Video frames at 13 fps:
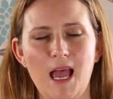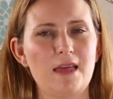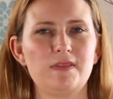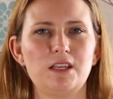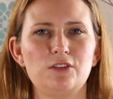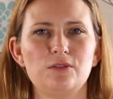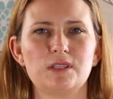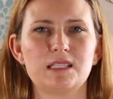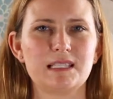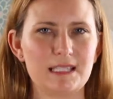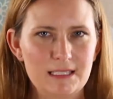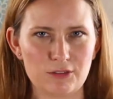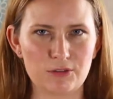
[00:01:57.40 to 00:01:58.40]
and then
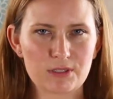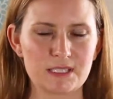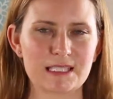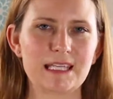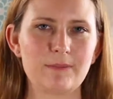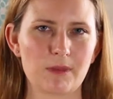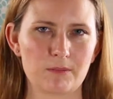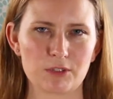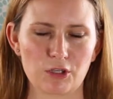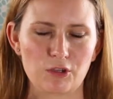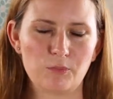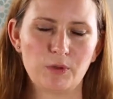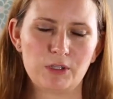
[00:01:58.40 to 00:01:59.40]
you steam them. So
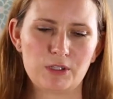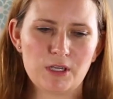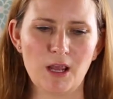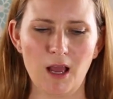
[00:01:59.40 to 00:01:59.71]
you put